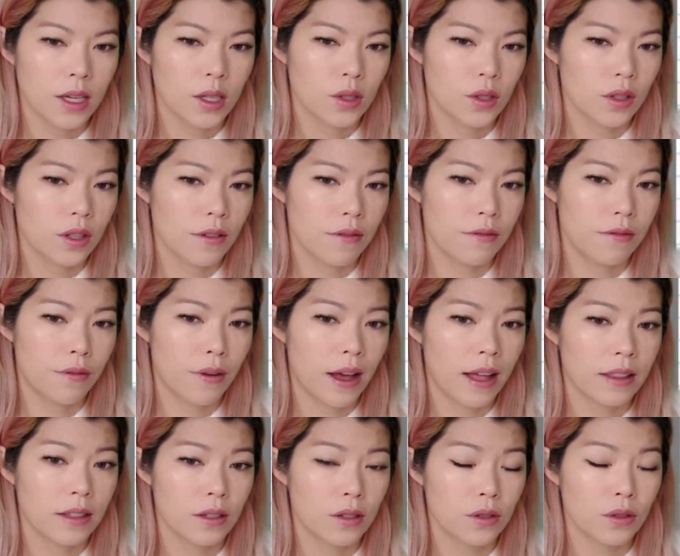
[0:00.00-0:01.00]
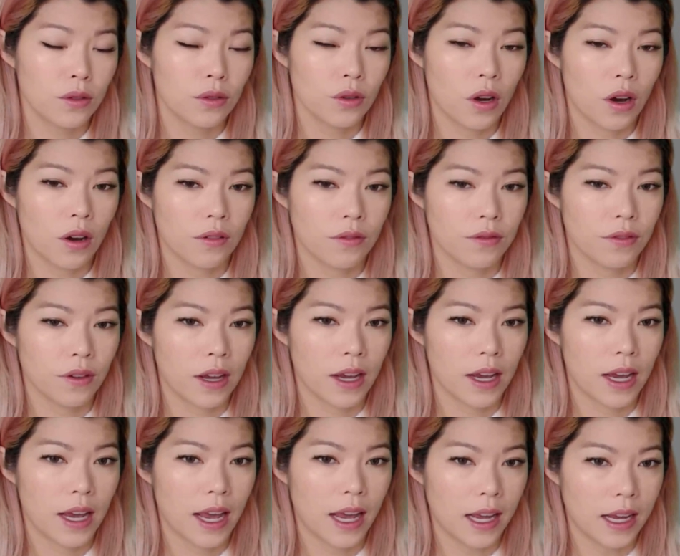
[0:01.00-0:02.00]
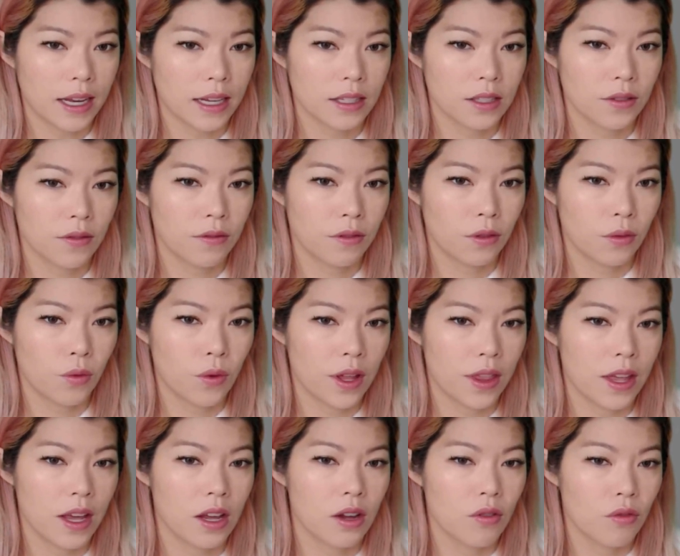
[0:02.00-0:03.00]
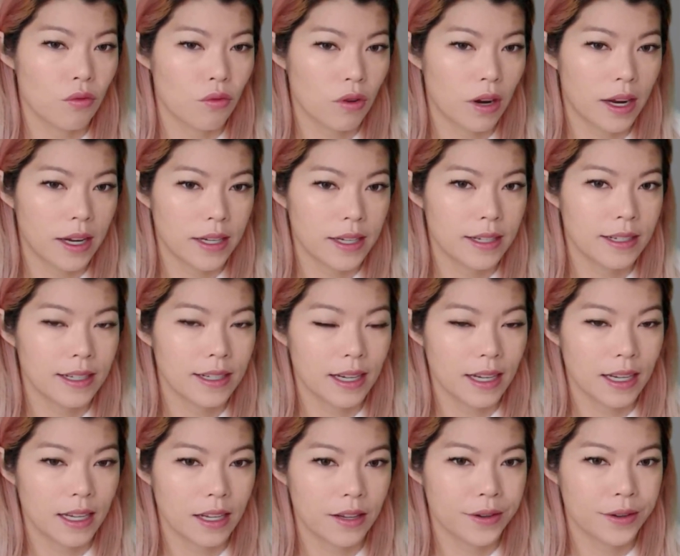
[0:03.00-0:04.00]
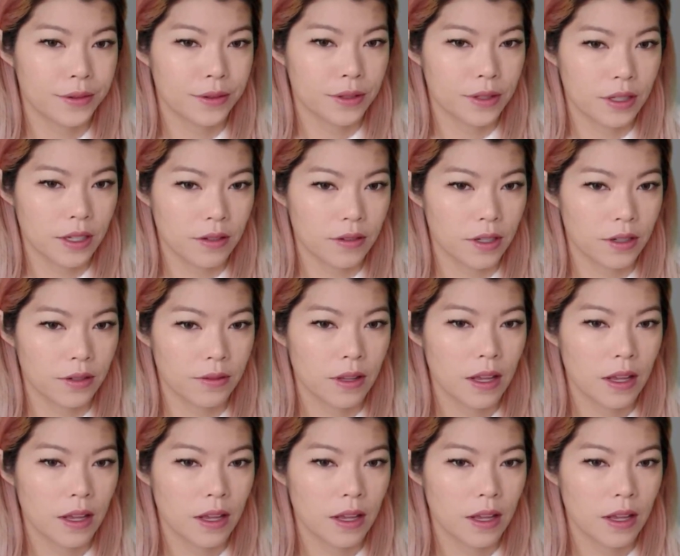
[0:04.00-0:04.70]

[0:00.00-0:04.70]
So the value of x for where the gradient equals 0.